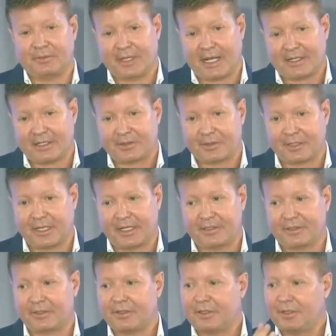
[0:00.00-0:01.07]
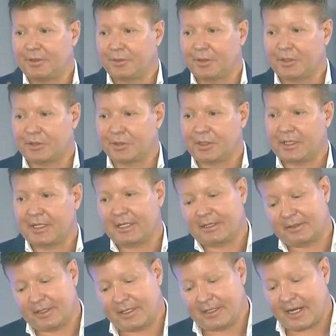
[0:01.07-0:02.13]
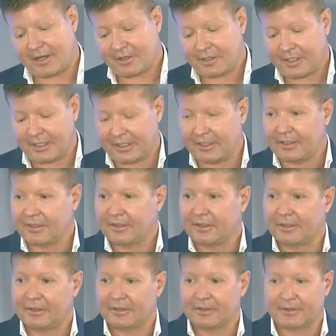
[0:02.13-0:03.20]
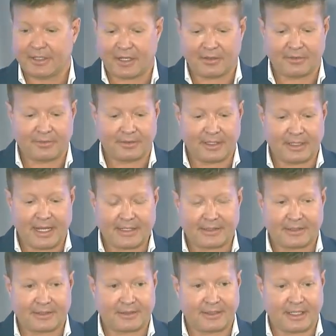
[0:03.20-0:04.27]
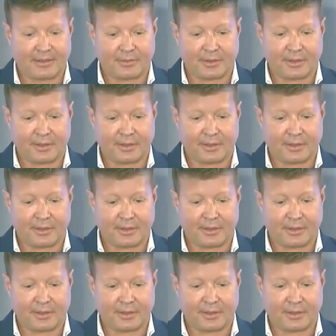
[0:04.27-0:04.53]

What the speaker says: diagnosed with cancer, we treated it, and now you're good. So, and that's where